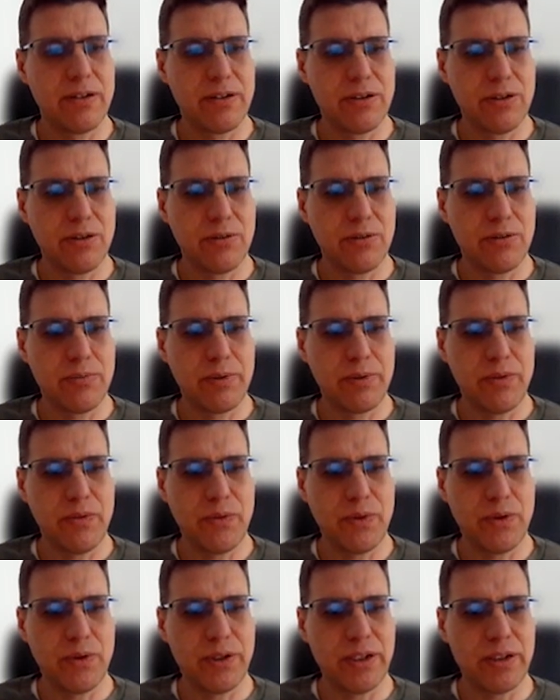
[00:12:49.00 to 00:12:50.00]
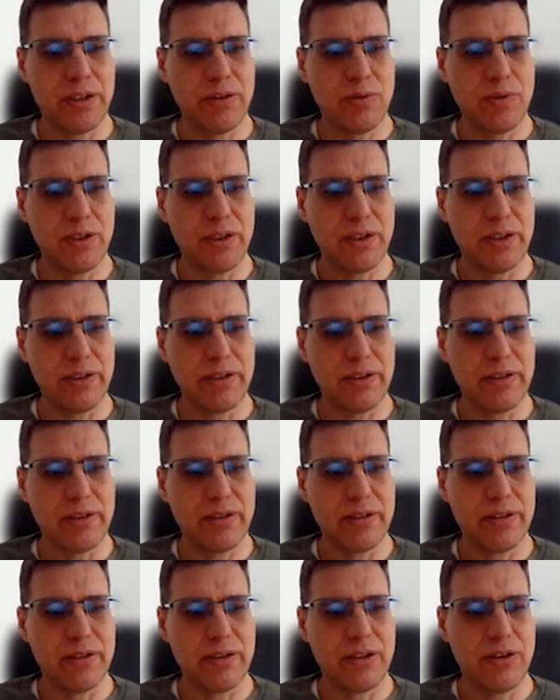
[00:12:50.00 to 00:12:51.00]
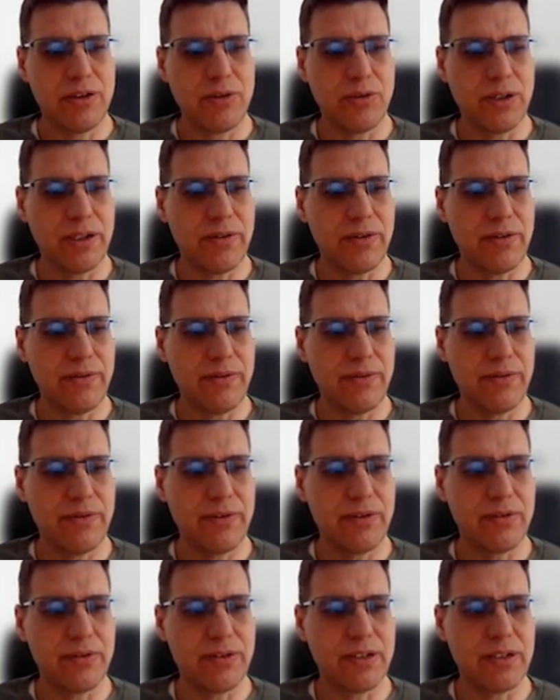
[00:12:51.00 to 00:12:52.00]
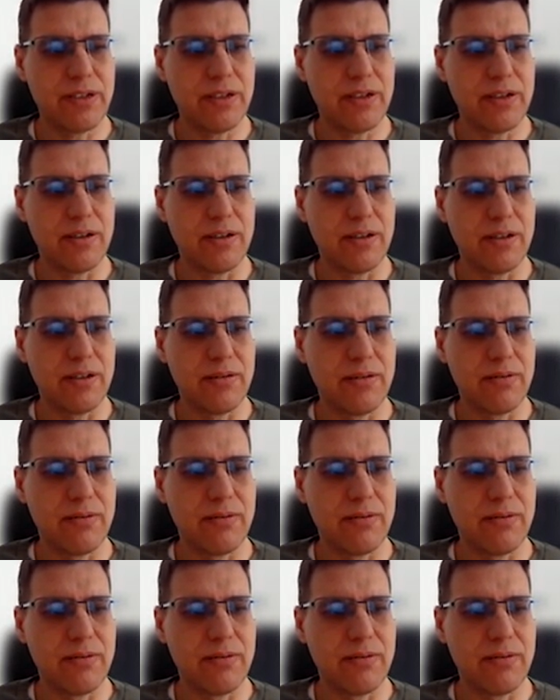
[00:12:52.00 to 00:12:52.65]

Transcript: So before it was UF, you see